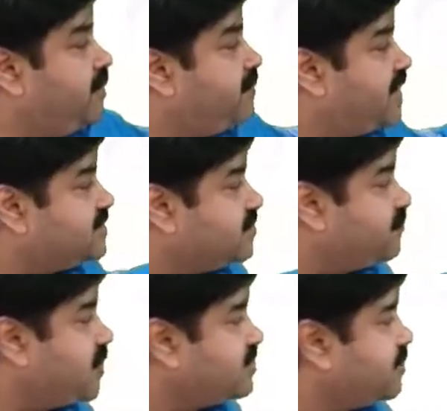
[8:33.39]
But as the
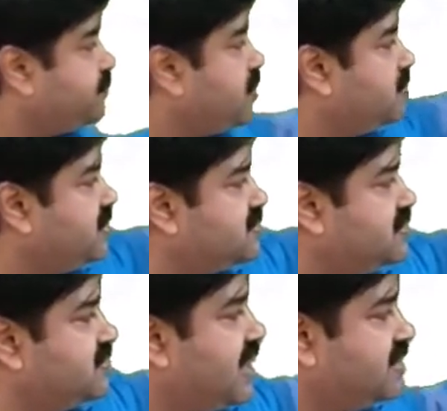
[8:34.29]
project
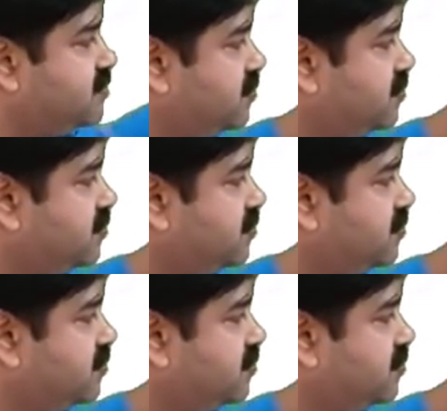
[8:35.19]
progresses, as we